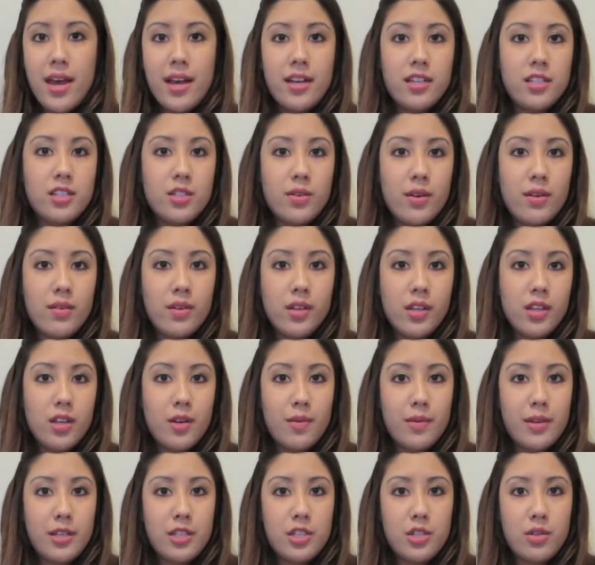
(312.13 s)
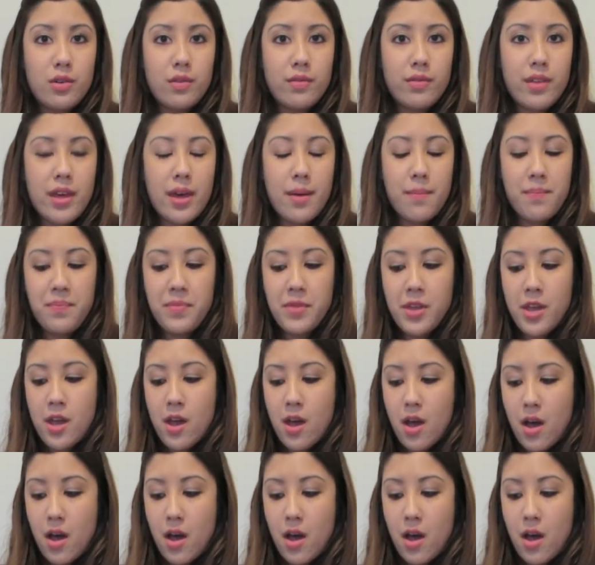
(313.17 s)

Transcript: and so I really don't need two of them.